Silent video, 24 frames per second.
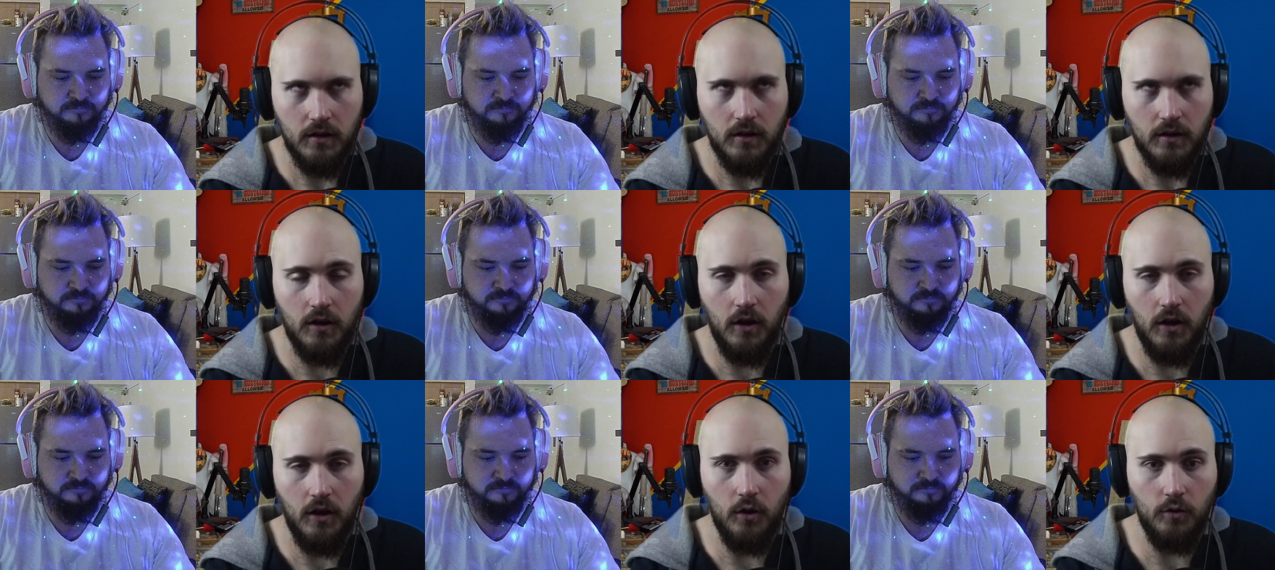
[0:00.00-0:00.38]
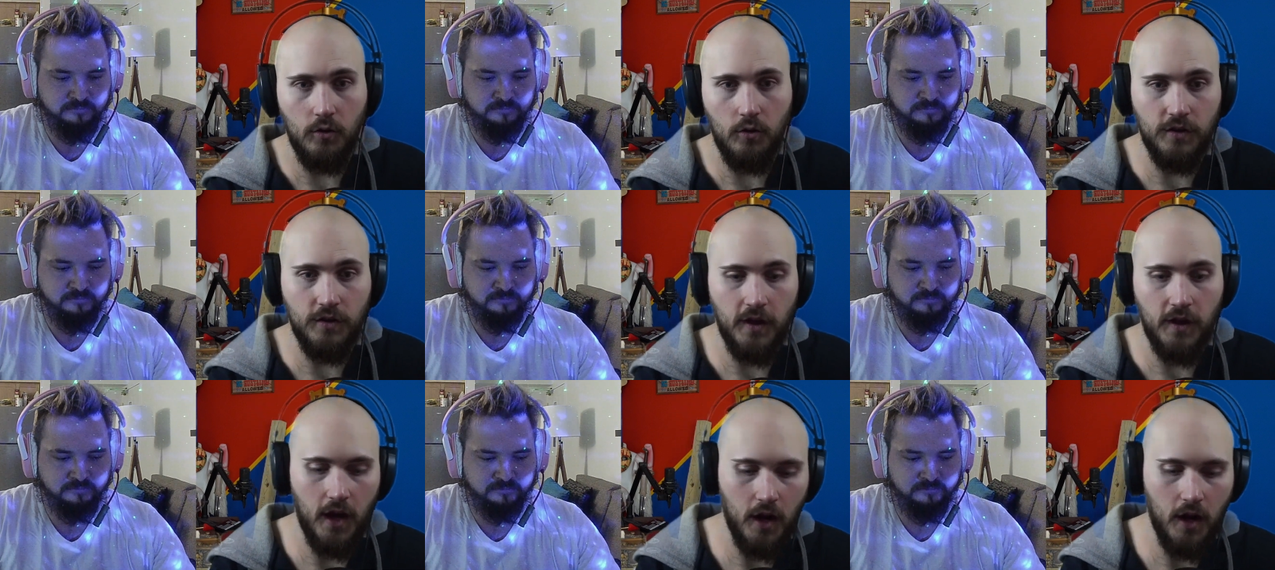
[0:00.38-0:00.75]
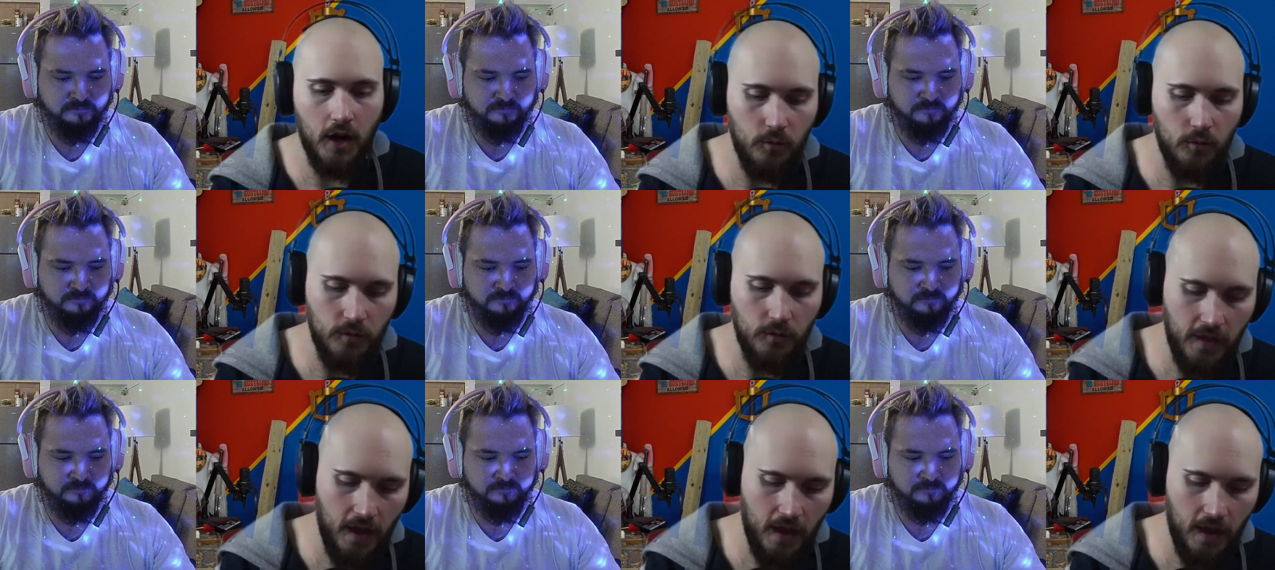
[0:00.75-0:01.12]
Speaker 1: go there
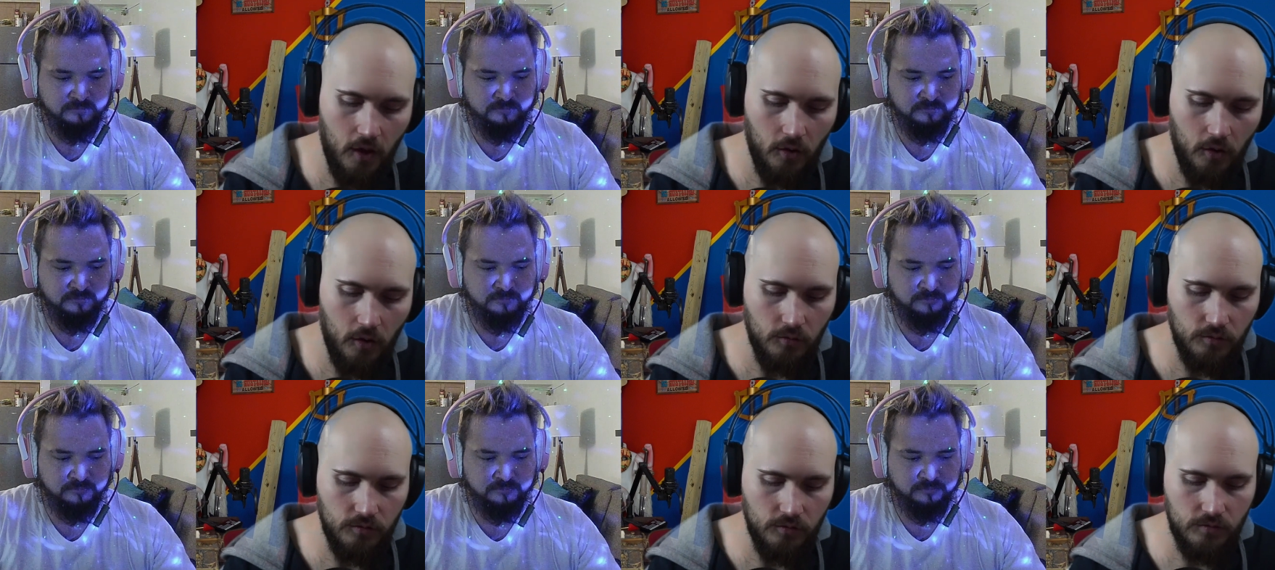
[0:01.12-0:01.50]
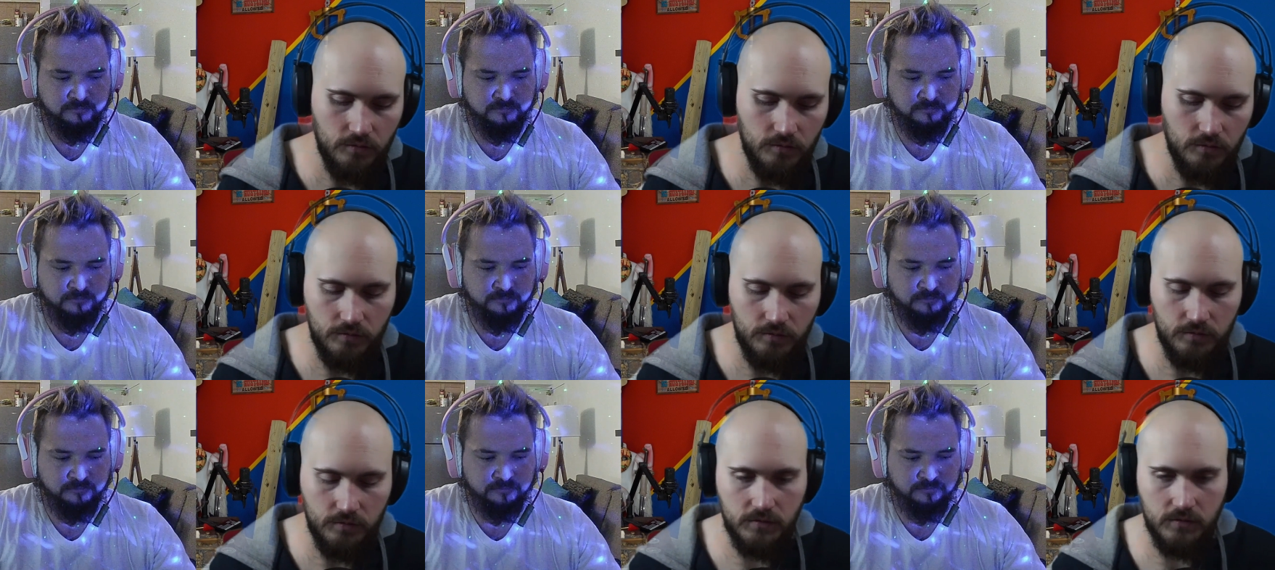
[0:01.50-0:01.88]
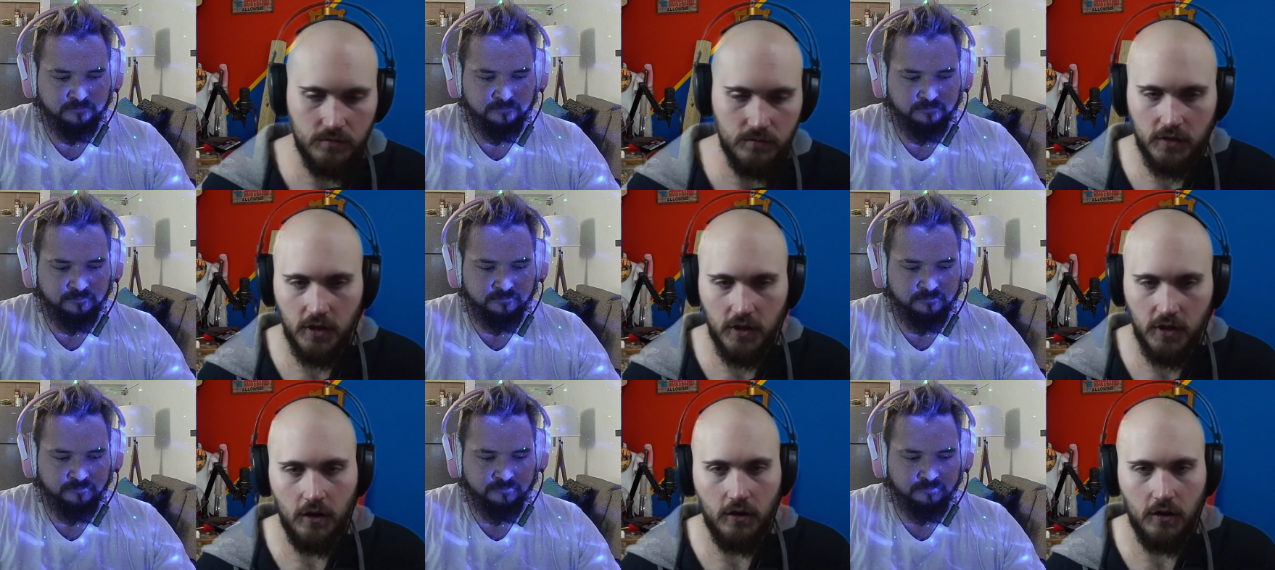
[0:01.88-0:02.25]
without
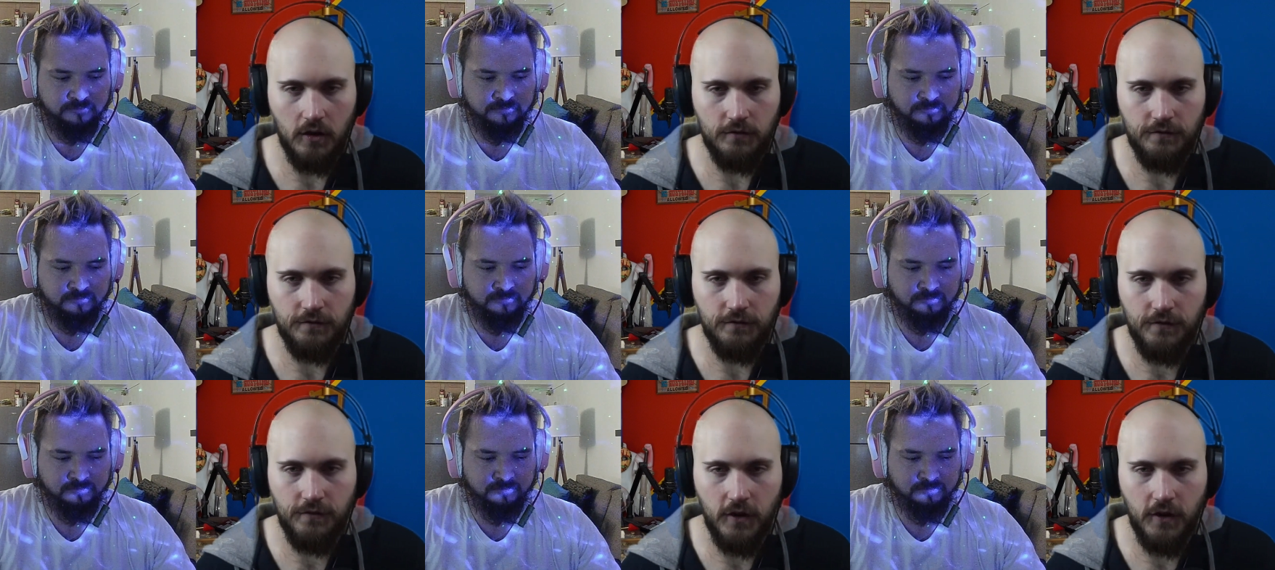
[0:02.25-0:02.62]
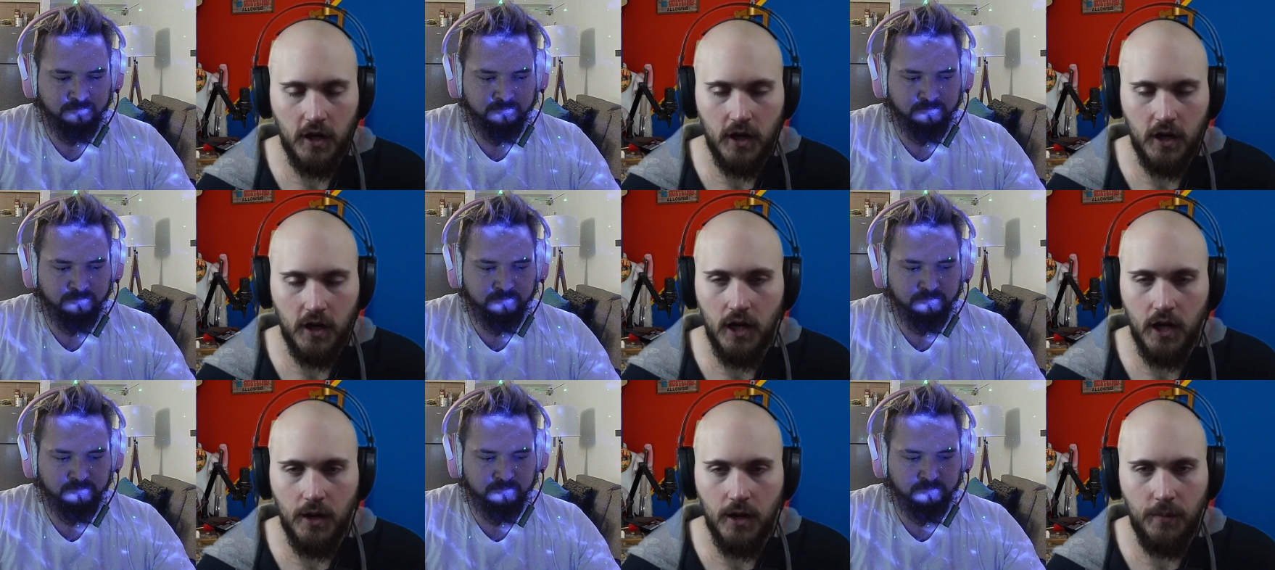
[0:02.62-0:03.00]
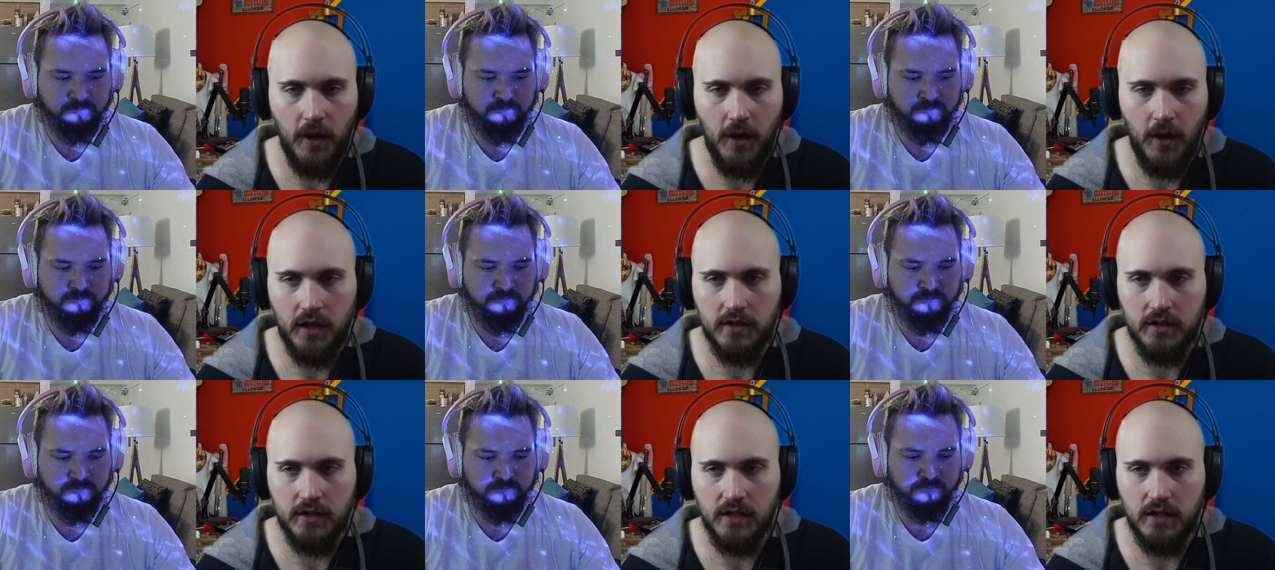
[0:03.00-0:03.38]
you know, fucking up
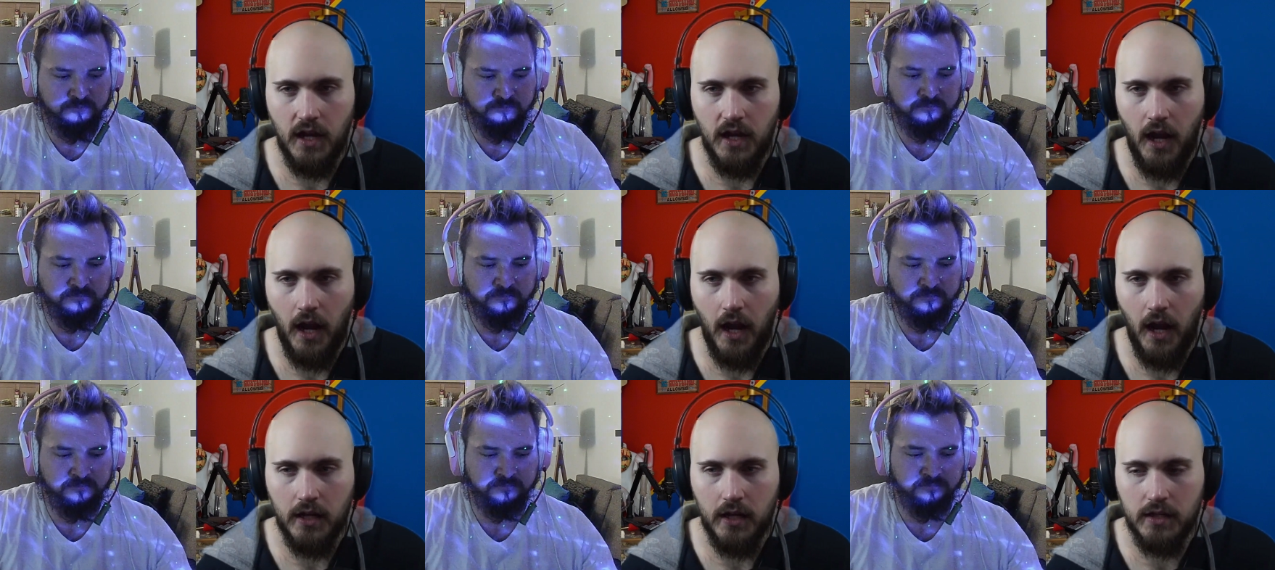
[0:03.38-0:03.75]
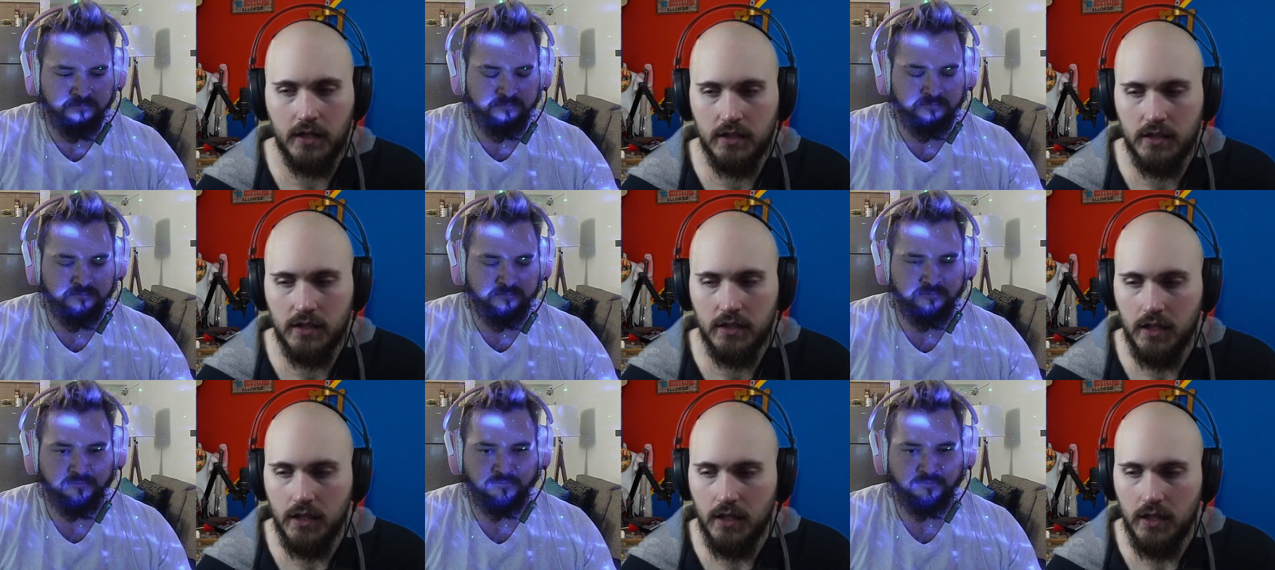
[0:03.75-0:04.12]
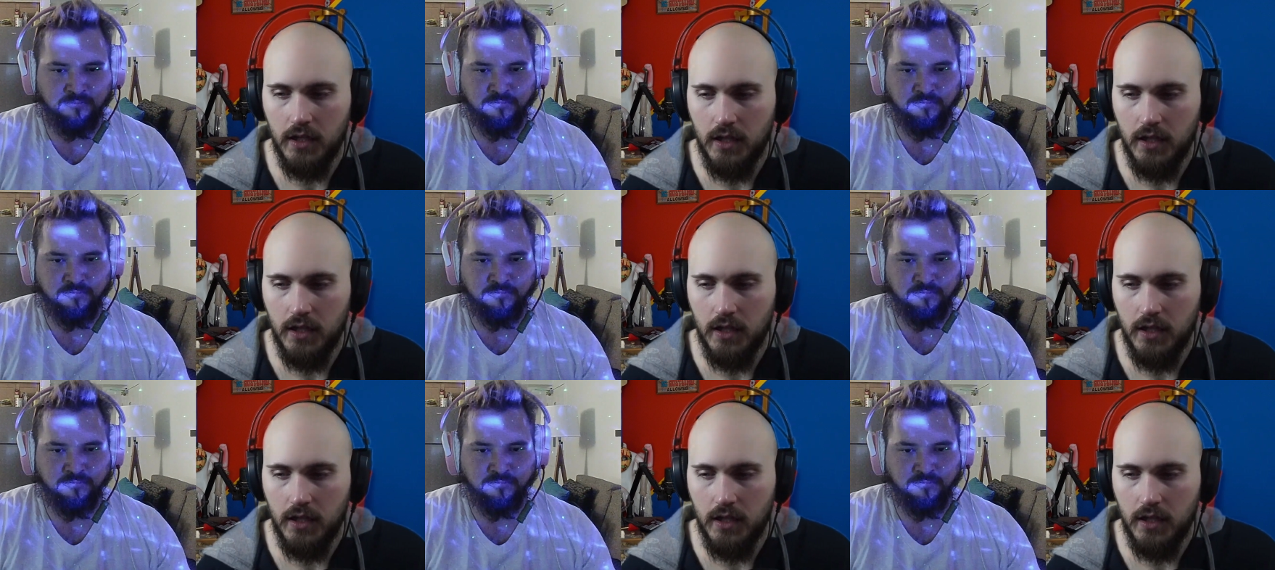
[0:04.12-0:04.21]
X and X.